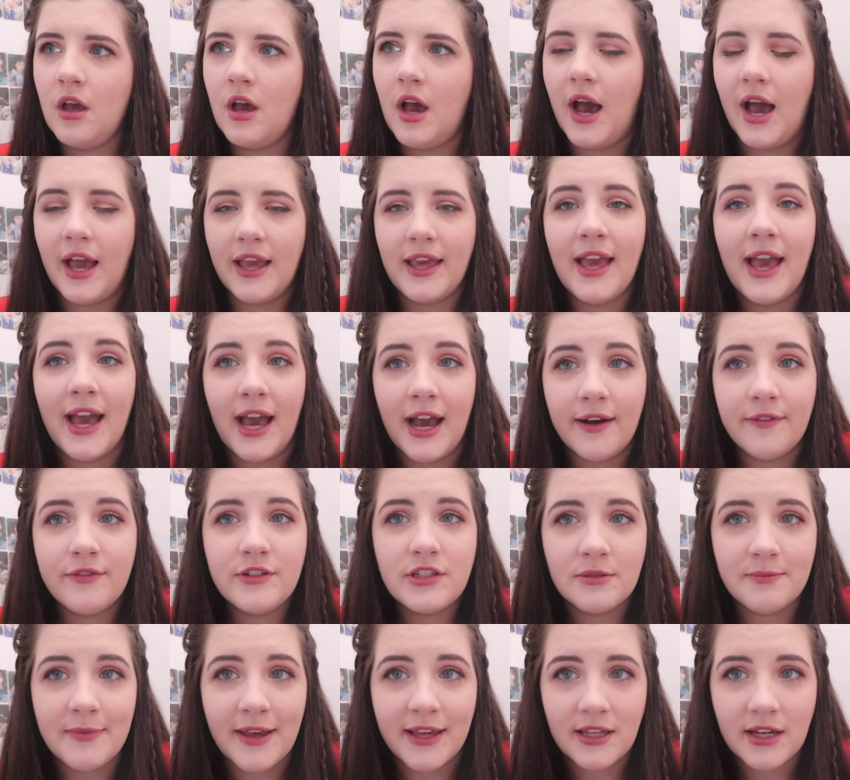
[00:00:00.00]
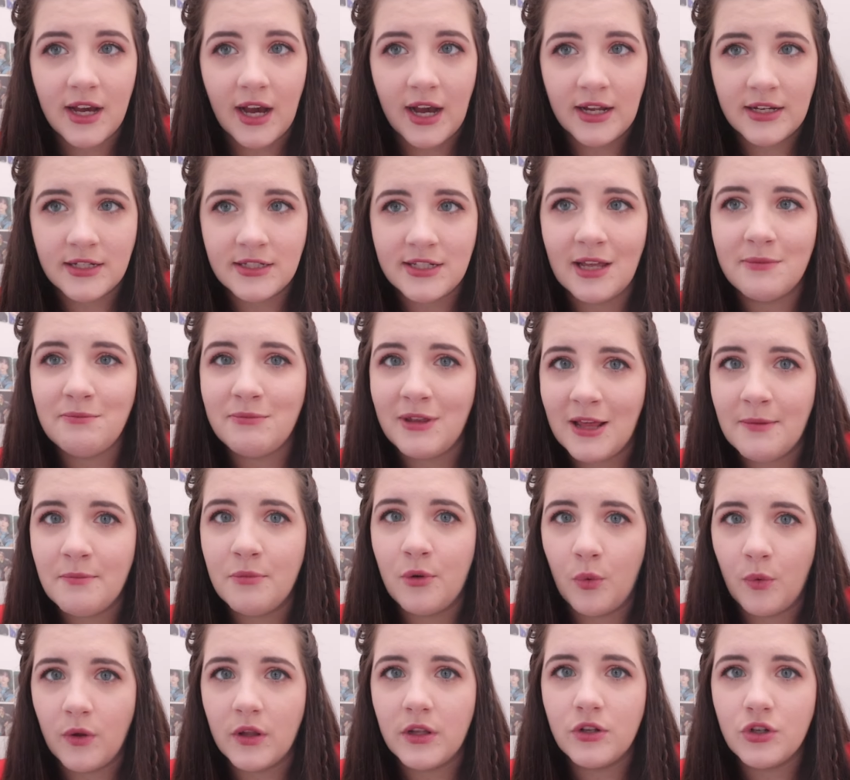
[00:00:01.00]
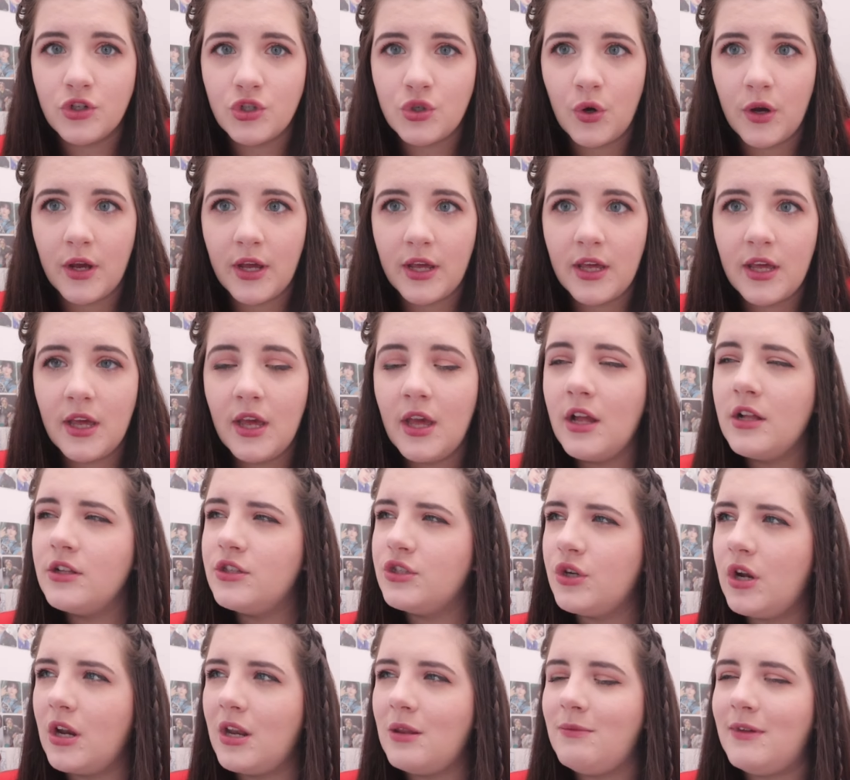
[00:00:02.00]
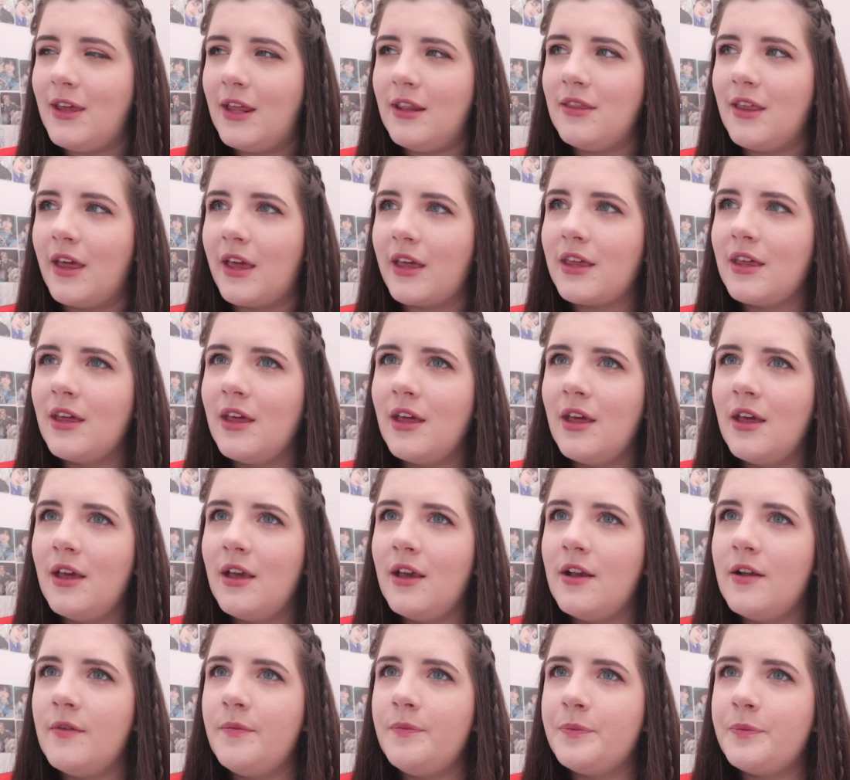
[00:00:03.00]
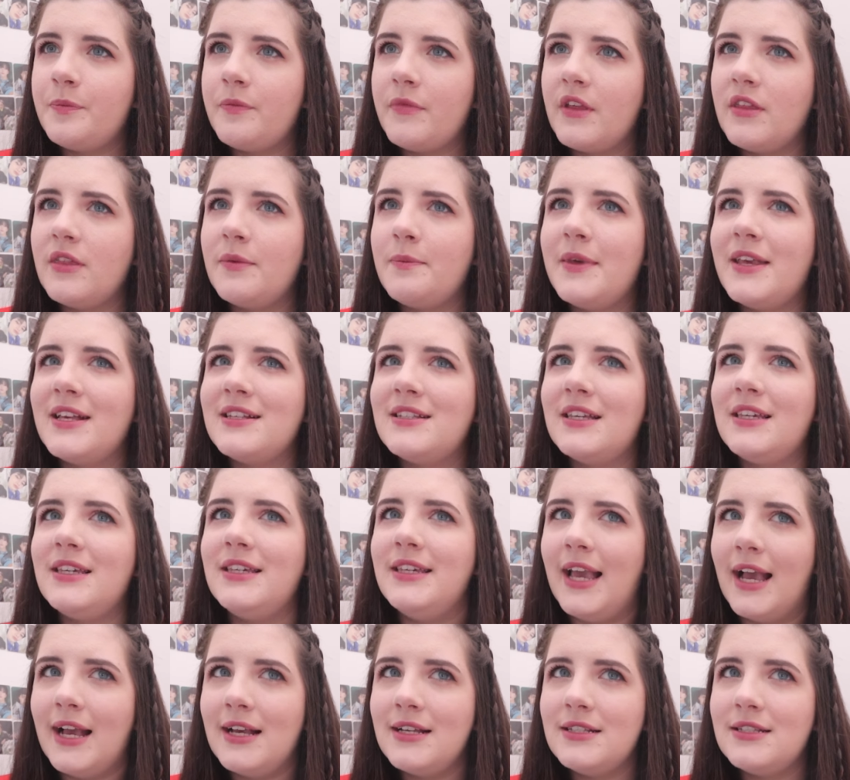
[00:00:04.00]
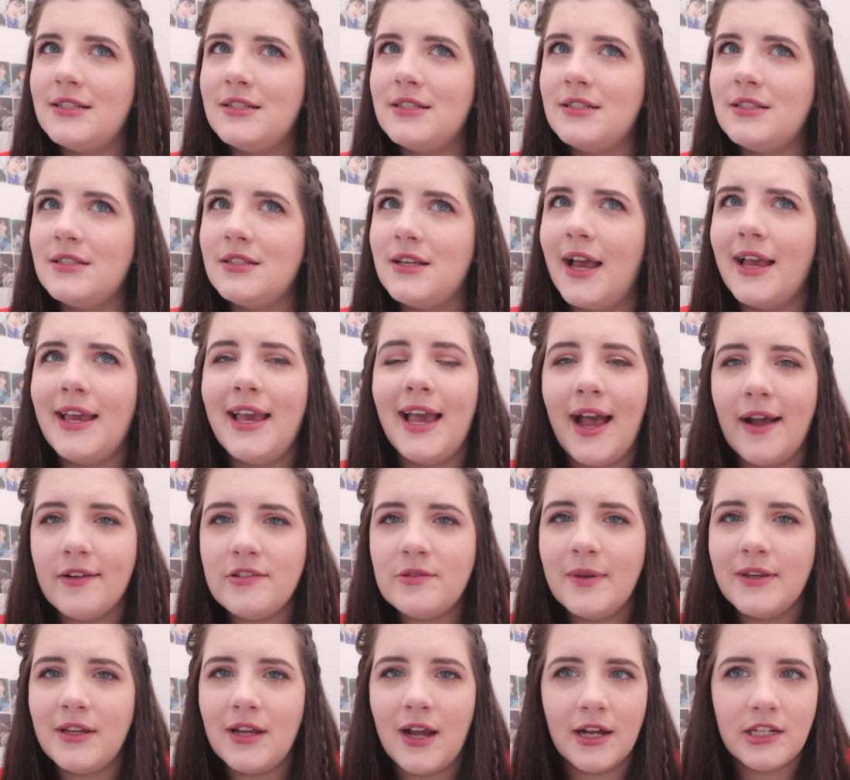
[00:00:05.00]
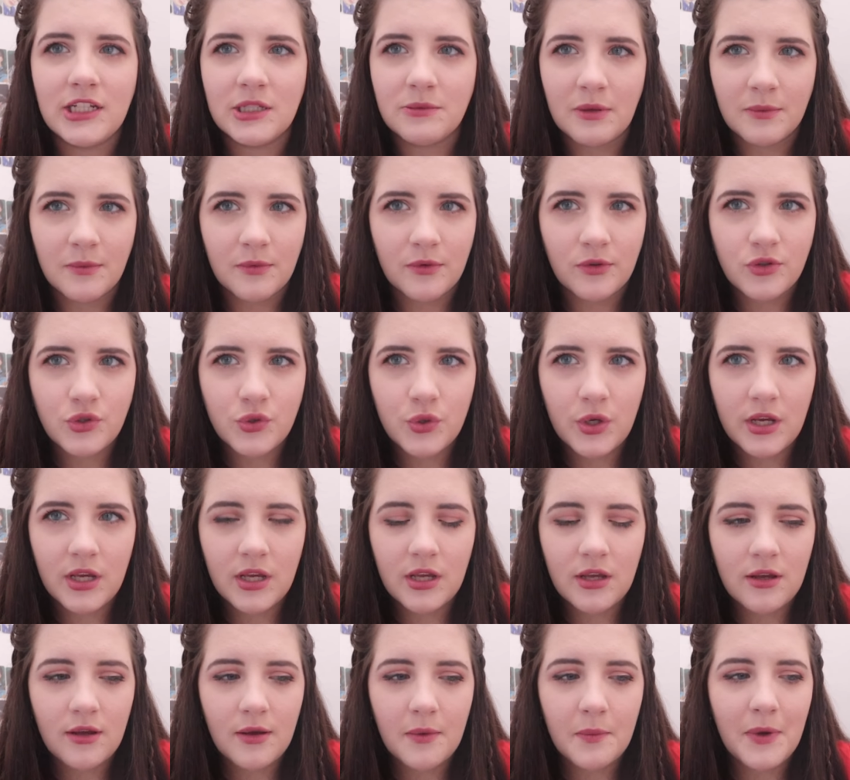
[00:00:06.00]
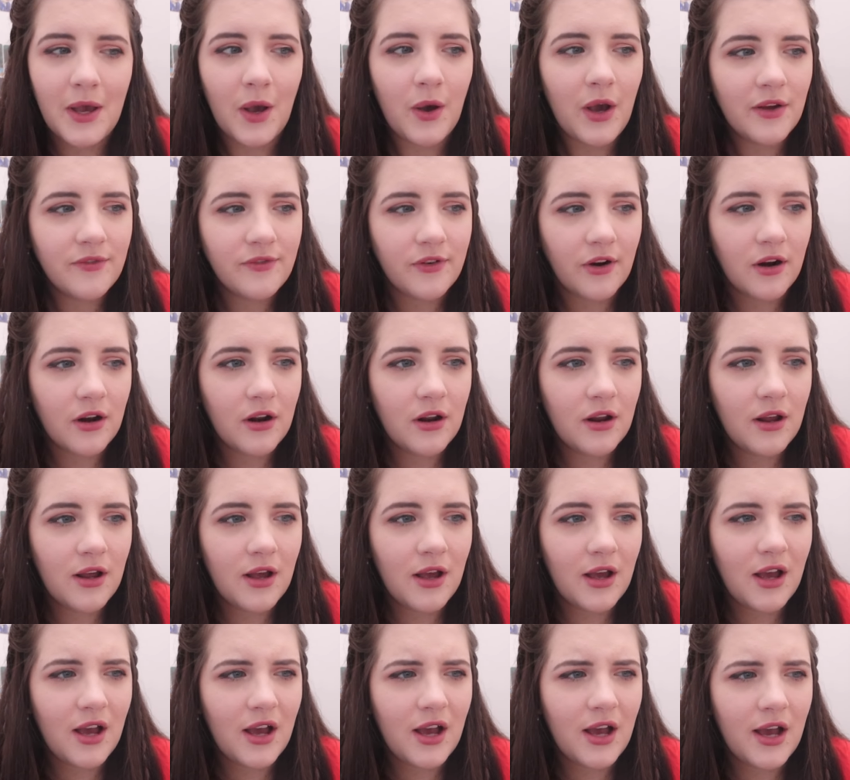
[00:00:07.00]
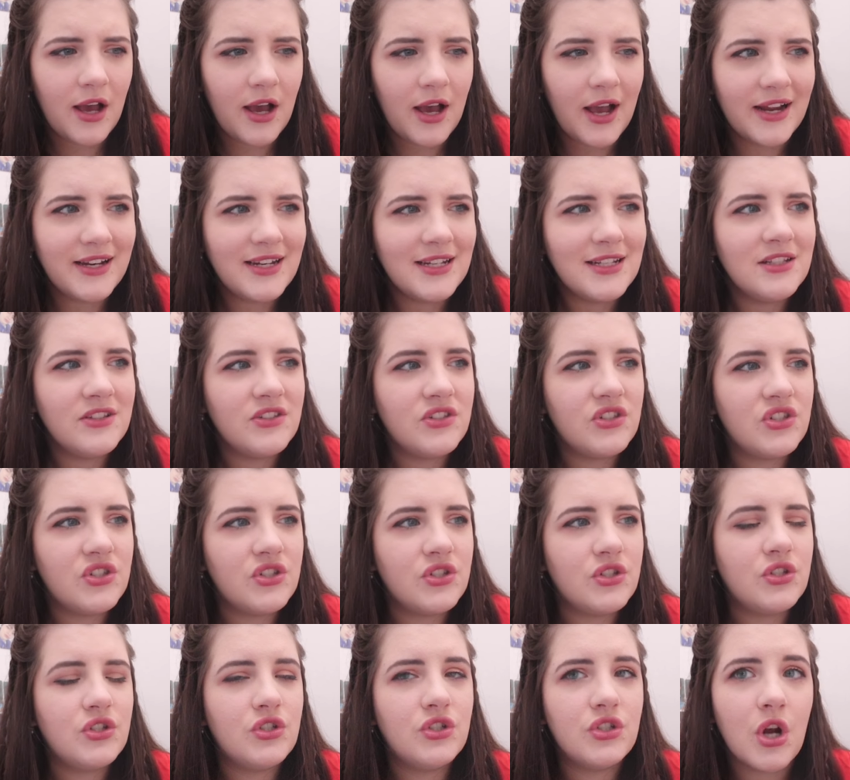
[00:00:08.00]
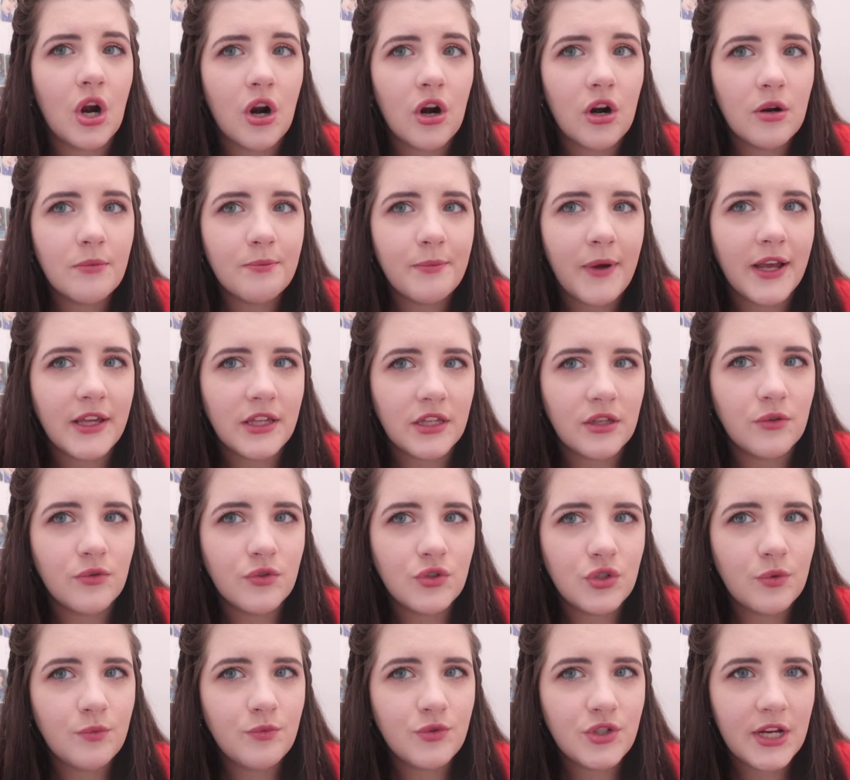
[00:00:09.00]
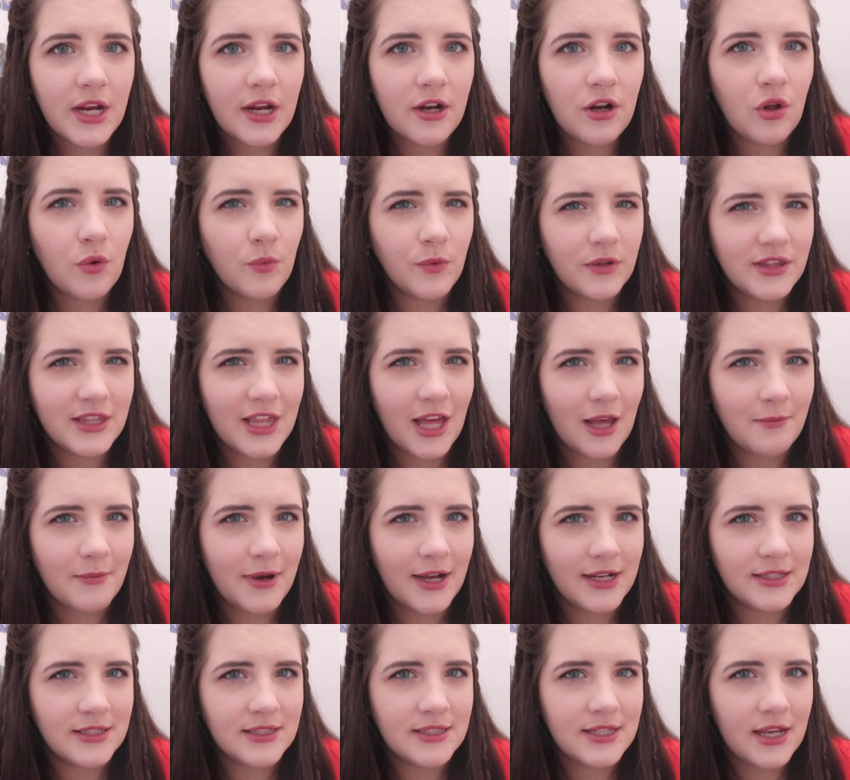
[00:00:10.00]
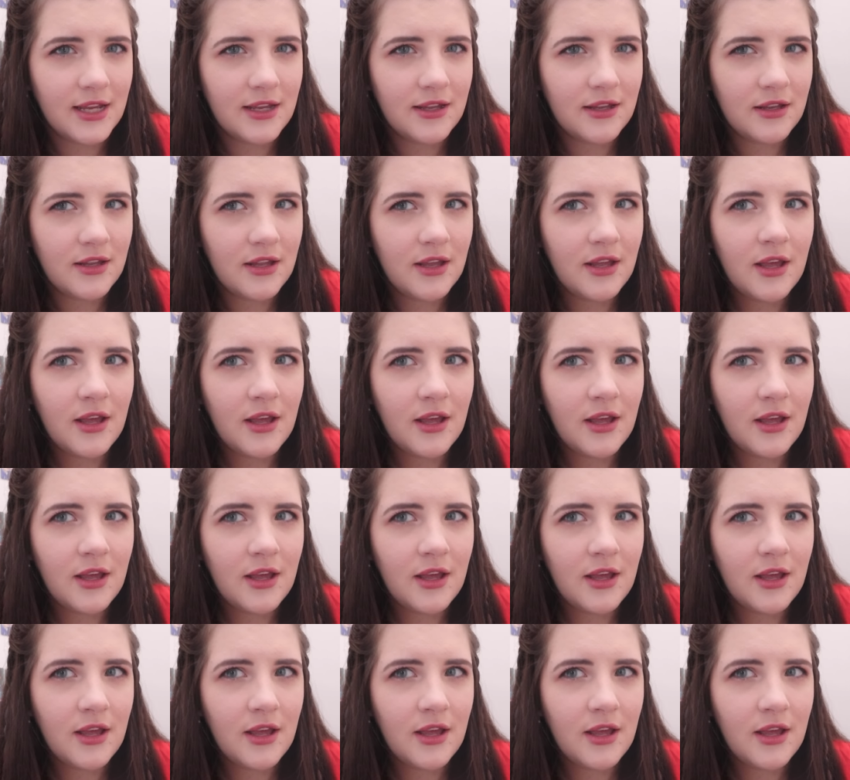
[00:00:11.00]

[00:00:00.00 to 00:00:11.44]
I have to make content people will enjoy. Do you know what I mean? Like, because, like, yes, I have to make content people will enjoy. However, I didn't start my YouTube channel with that mindset.